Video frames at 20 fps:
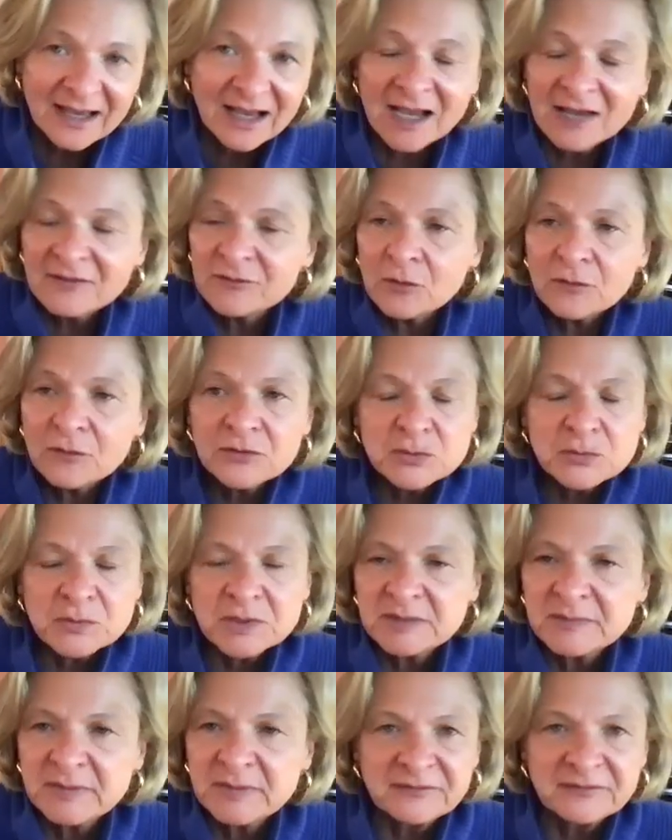I've always
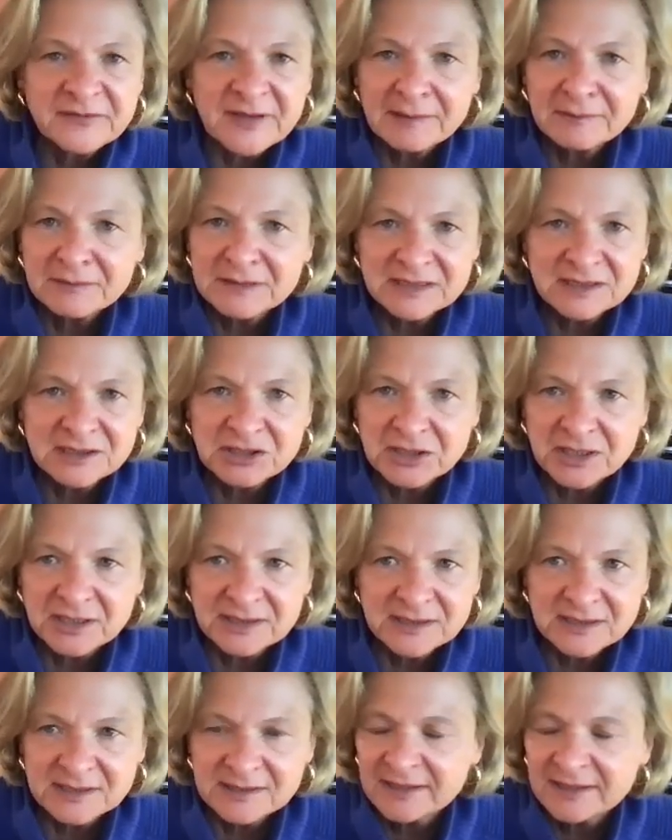written about families and
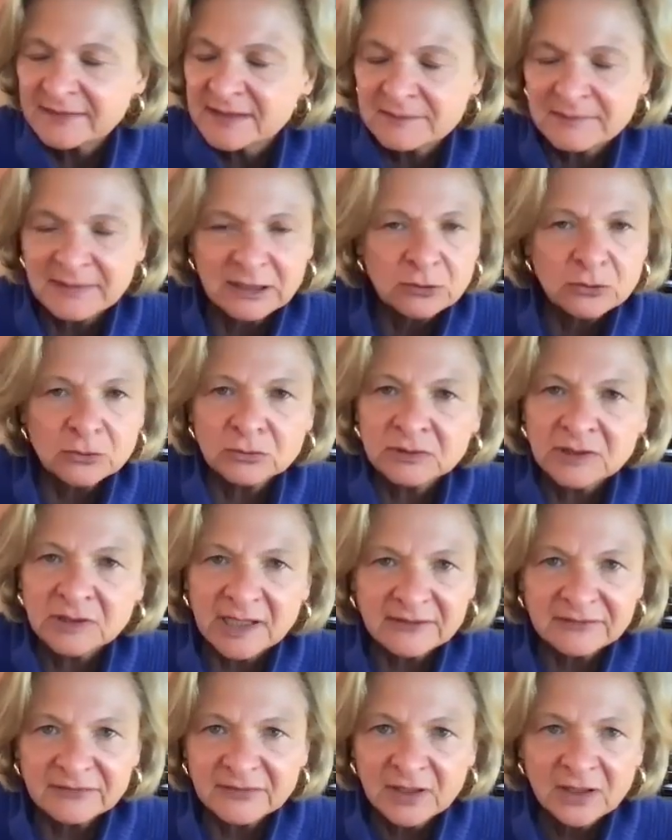justice. I think my whole
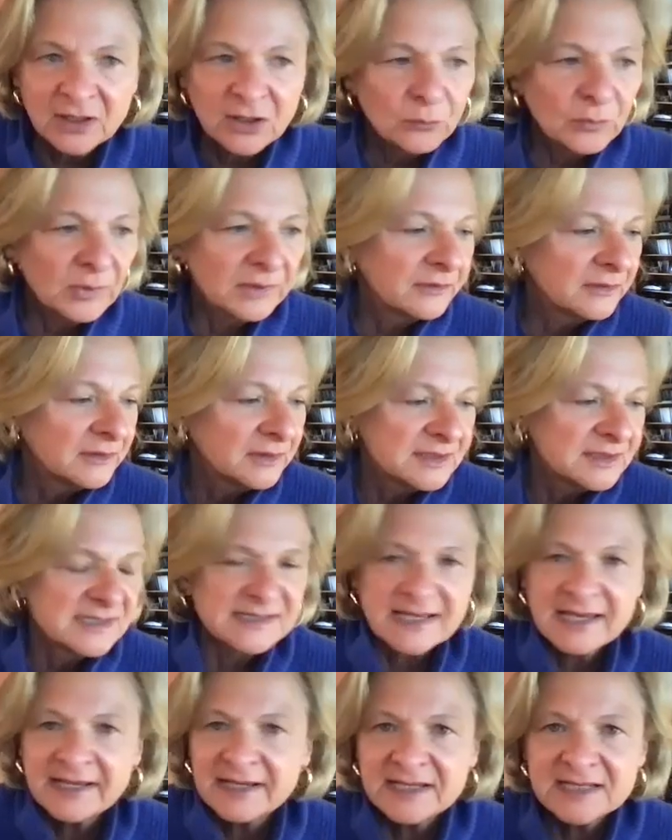life, whether the
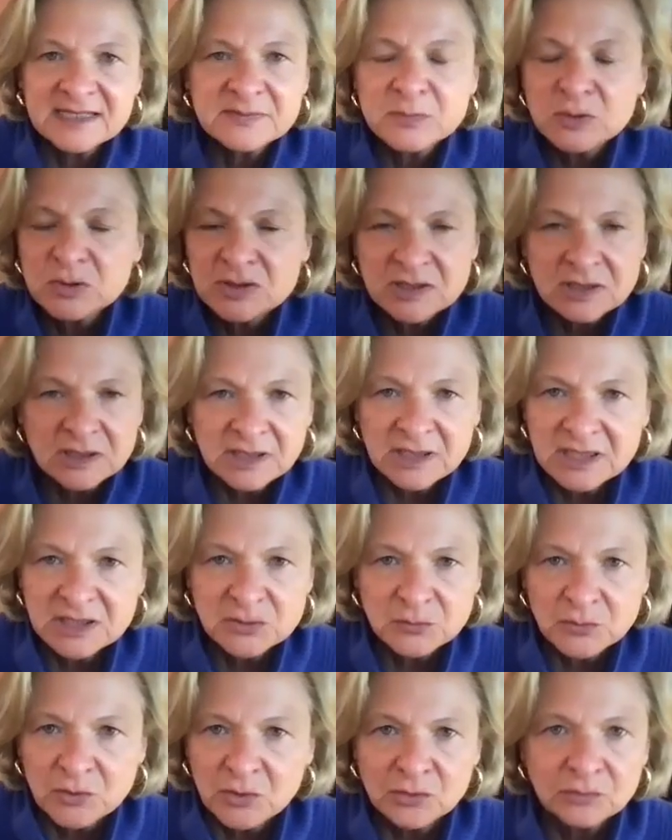setting is Mussolini's
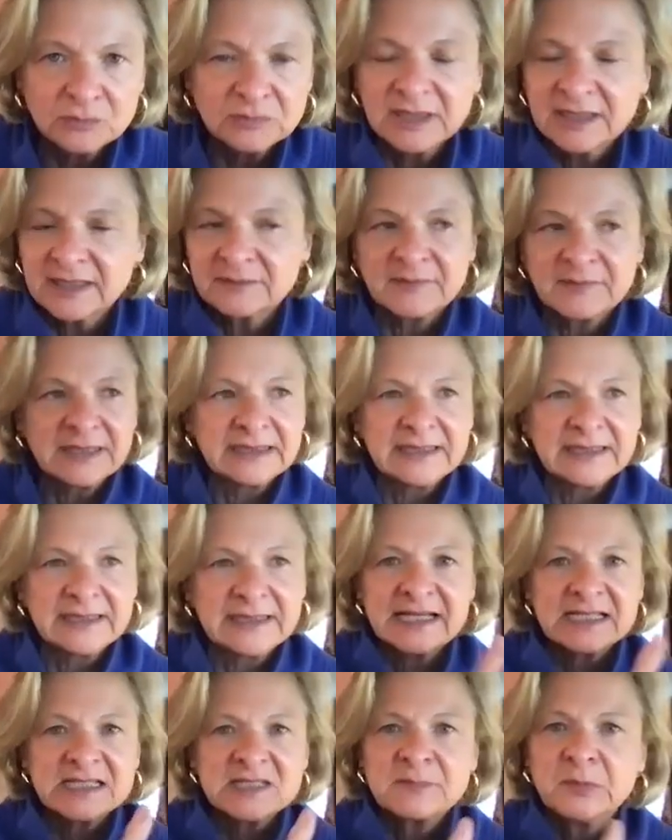Rome, like my
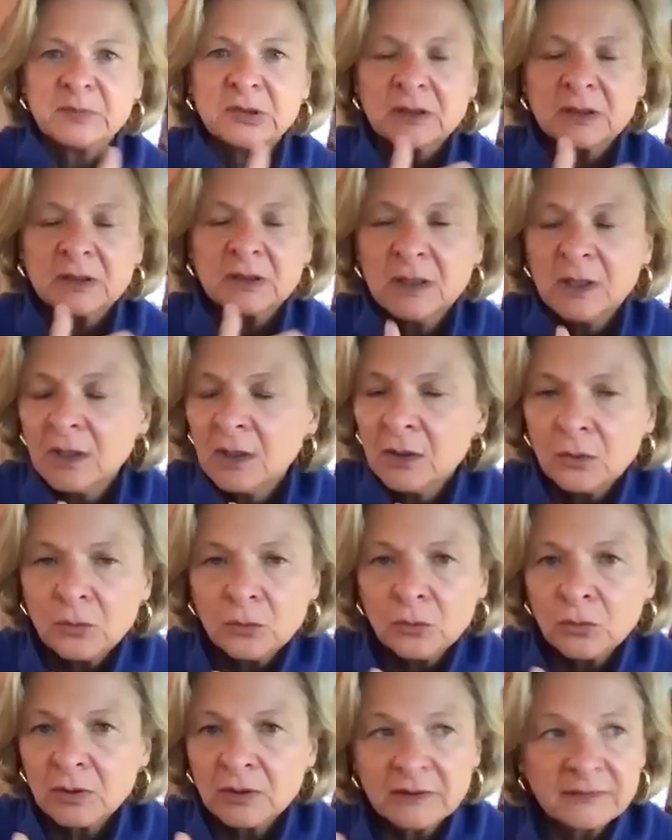last book,
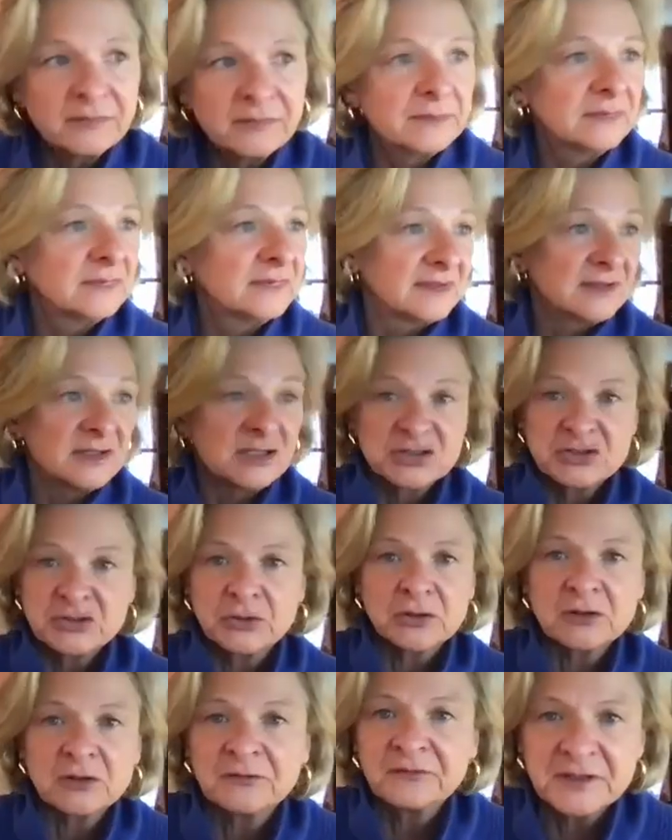or the
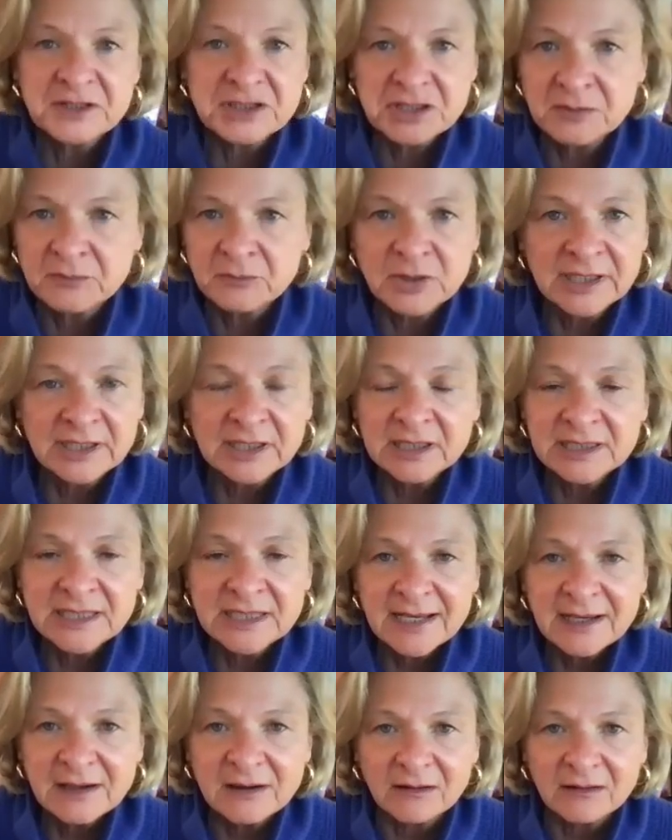historical fiction I'm writing
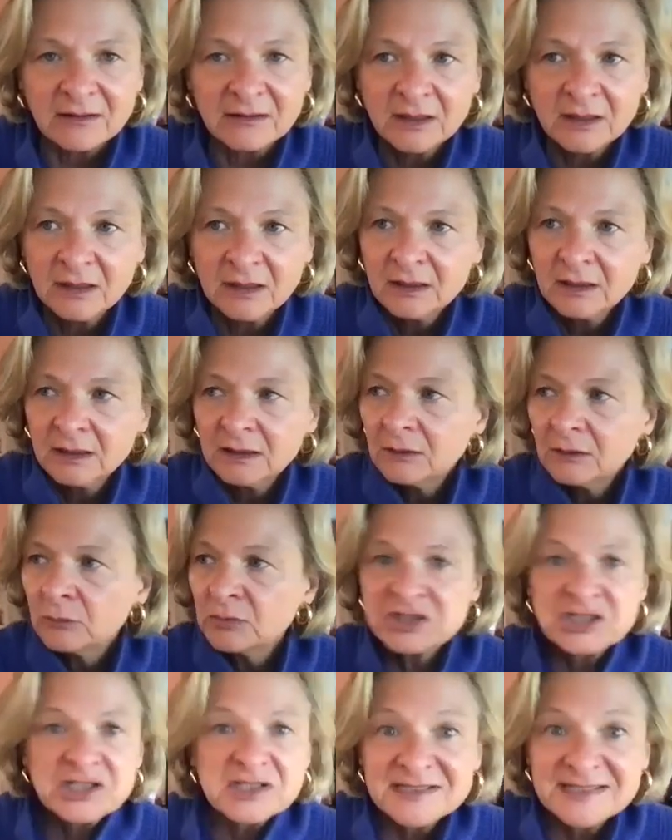now,
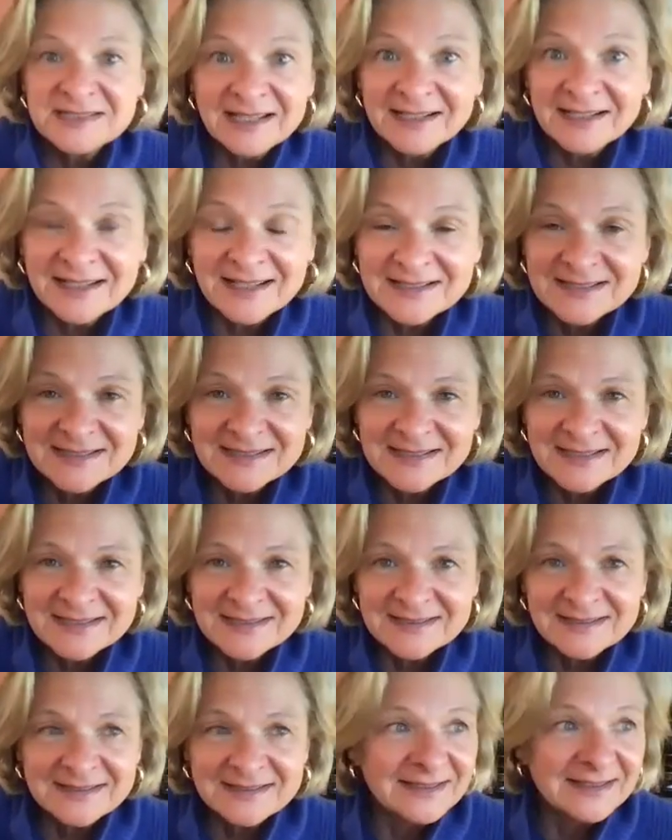which is set against
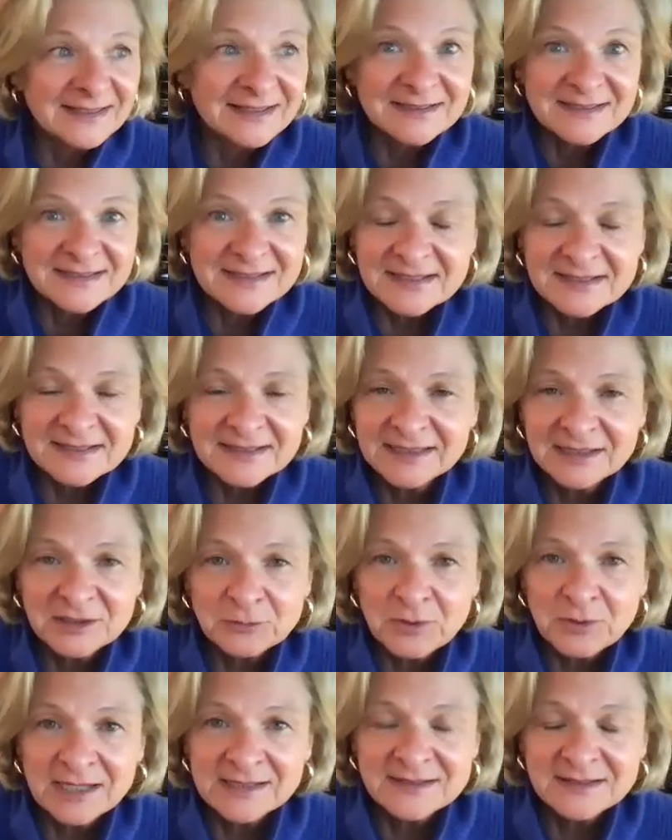in Sicily at the
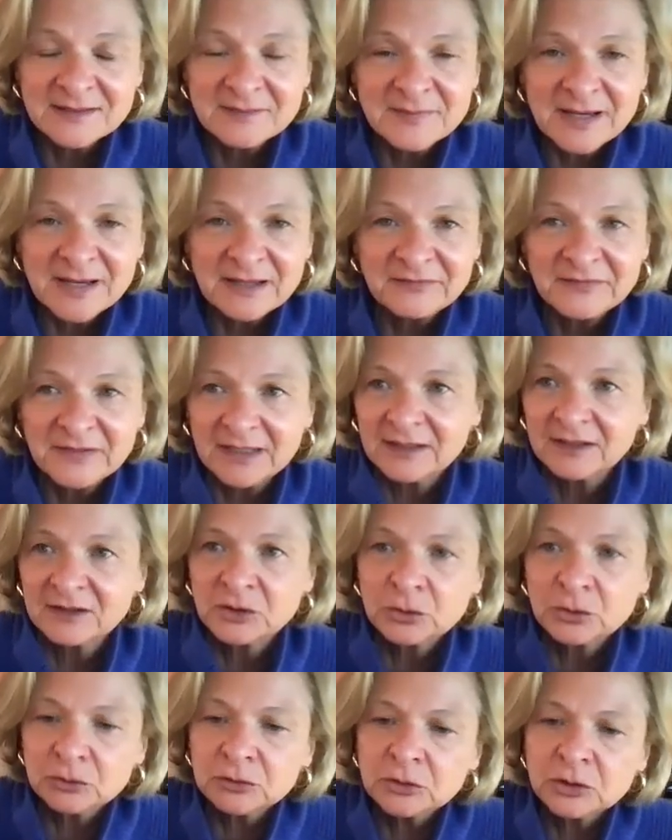rise of the mafia.
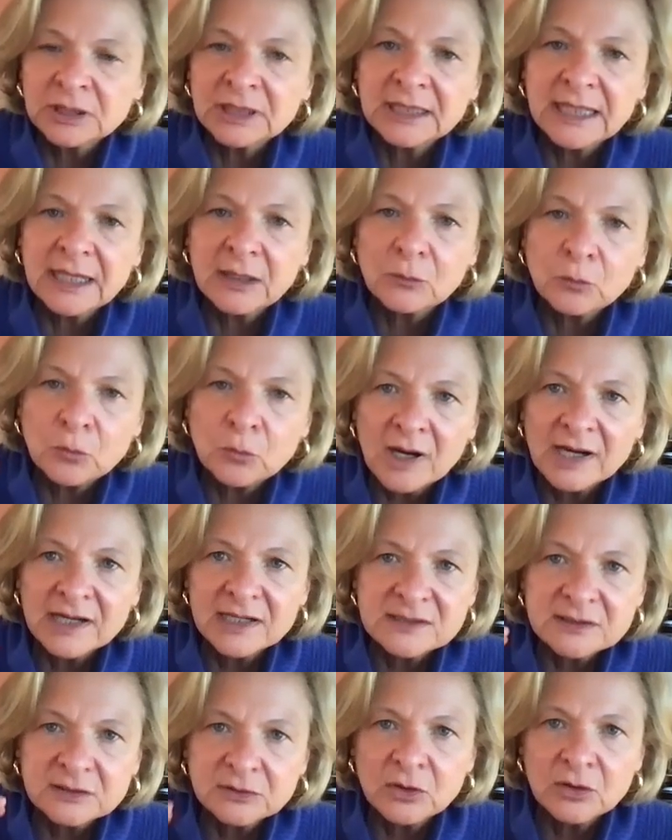You're looking at why
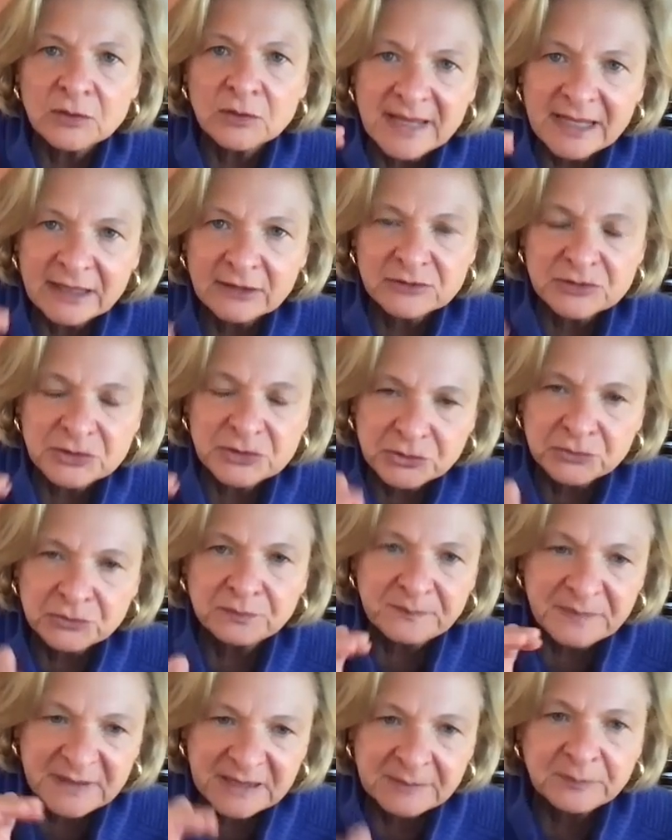does law matter to
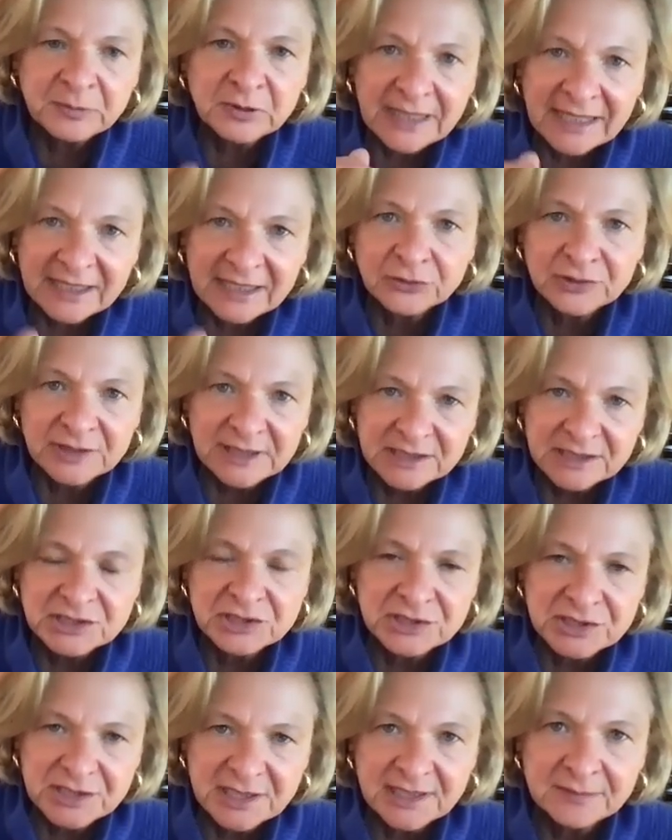people at your
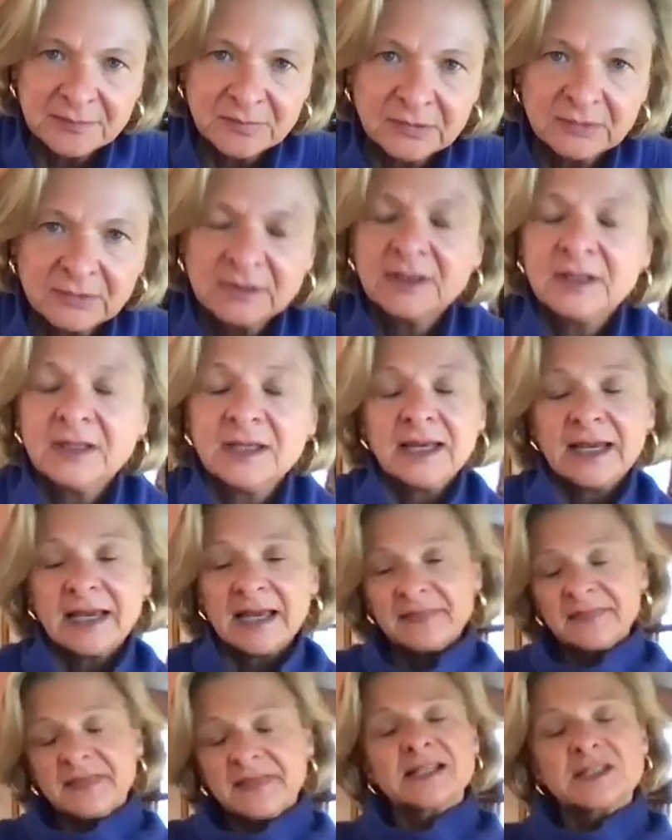kitchen table?
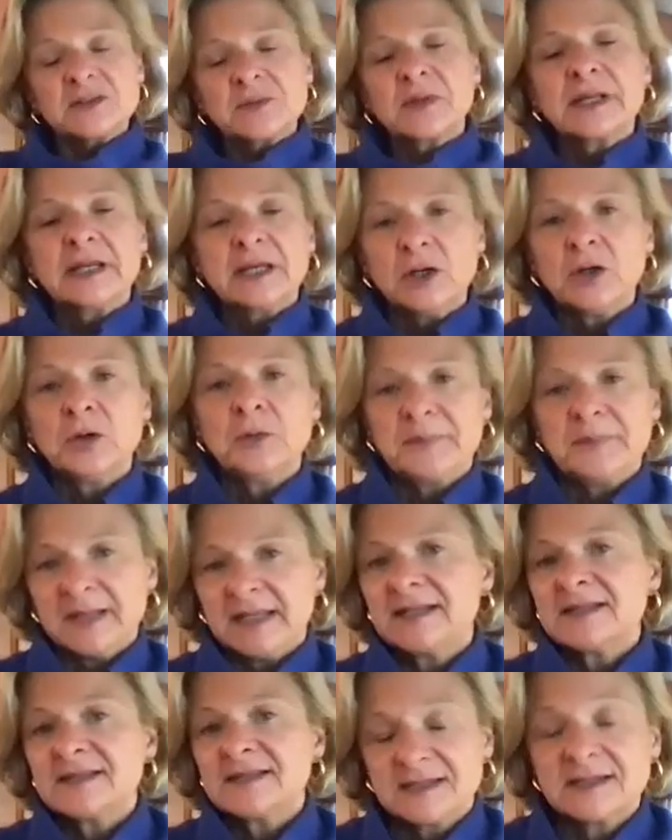And that's what I hope
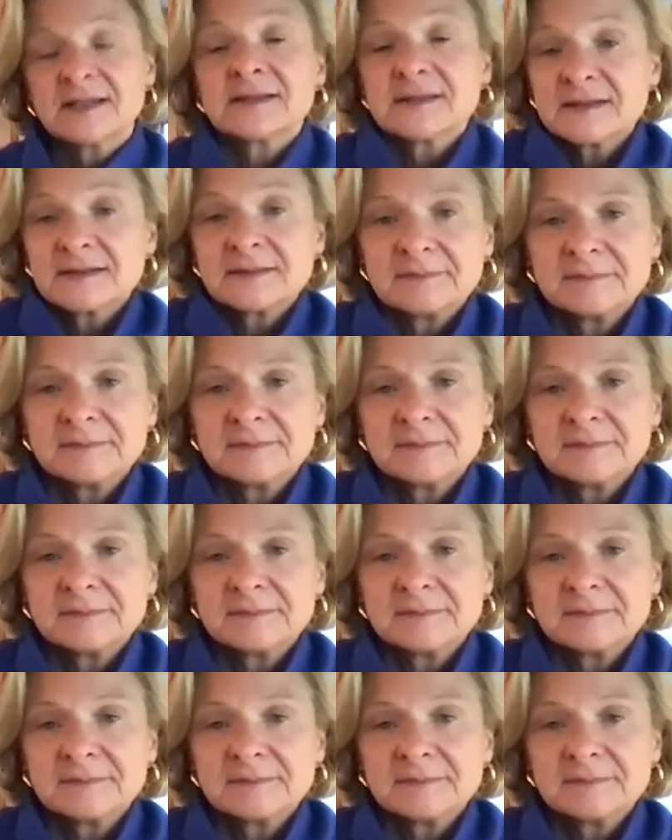Bennett's is.